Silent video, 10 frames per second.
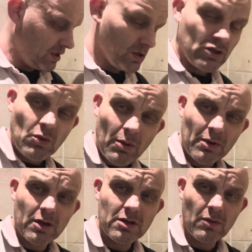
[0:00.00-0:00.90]
So what I'm
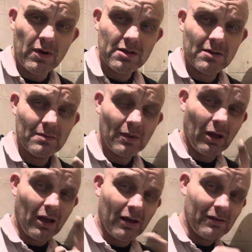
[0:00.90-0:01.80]
going to do is,
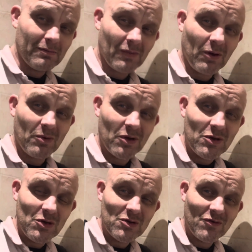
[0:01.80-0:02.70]
I'm going to
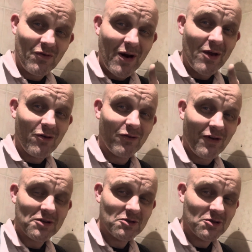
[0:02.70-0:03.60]
use a very
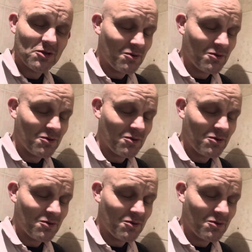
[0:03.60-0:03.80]
old-fashioned tool